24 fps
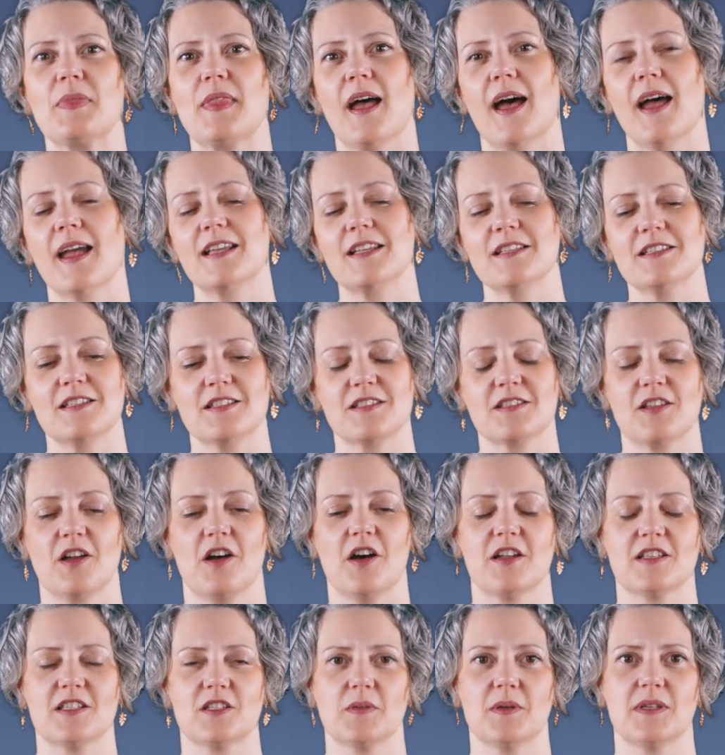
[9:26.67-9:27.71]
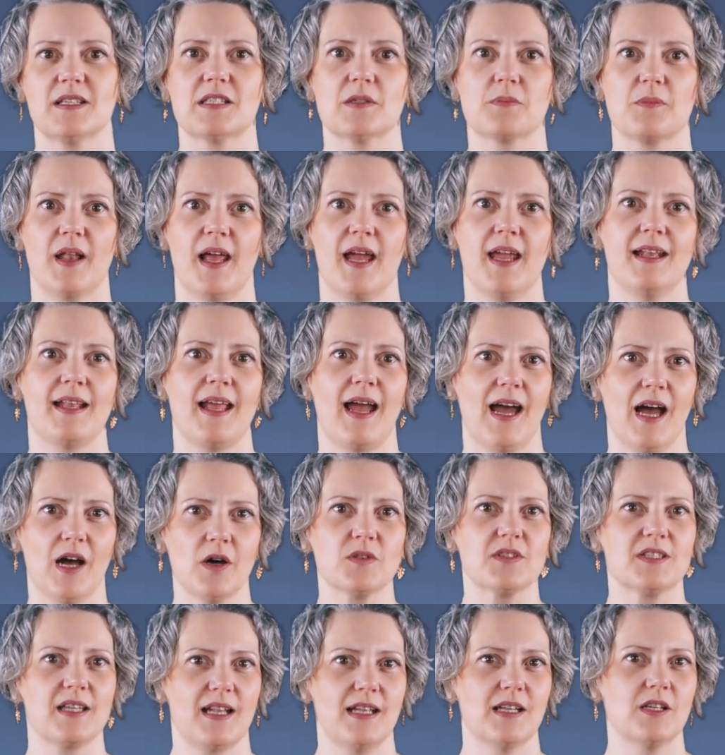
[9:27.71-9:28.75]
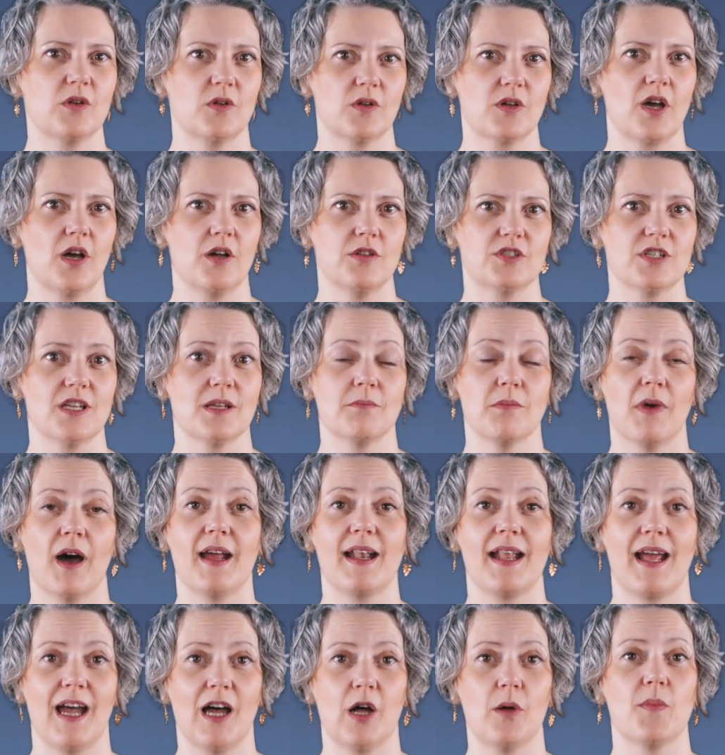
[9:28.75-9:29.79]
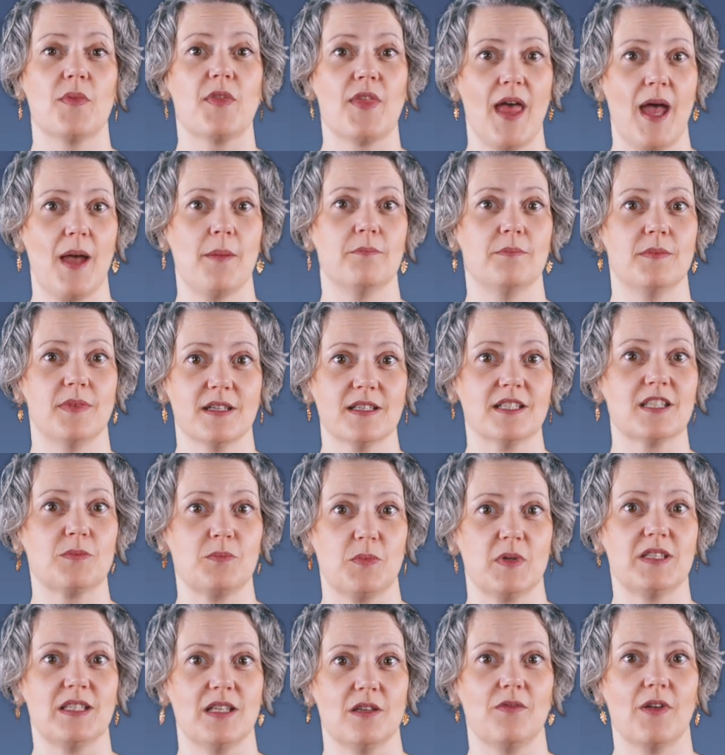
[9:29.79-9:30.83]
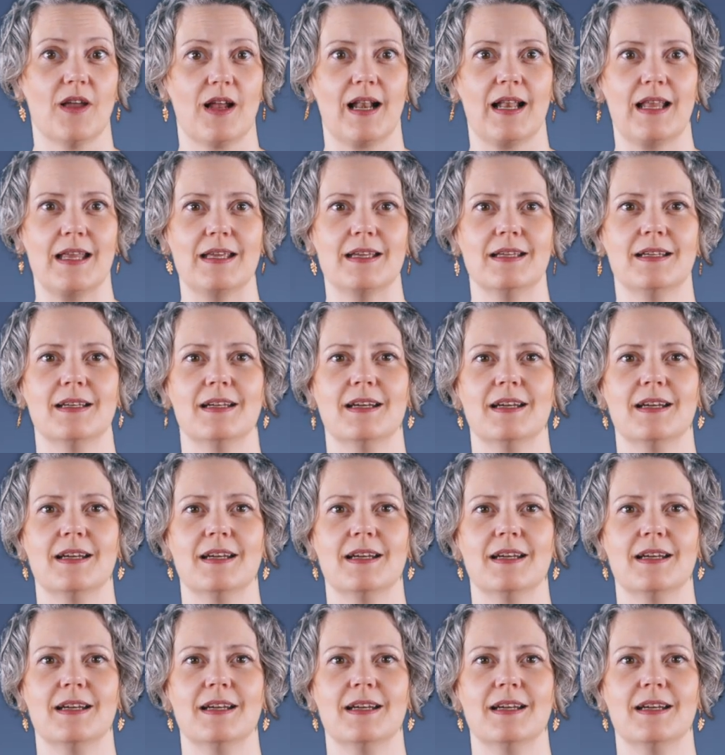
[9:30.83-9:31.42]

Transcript: I can start to explain how technical coaching might help them specifically.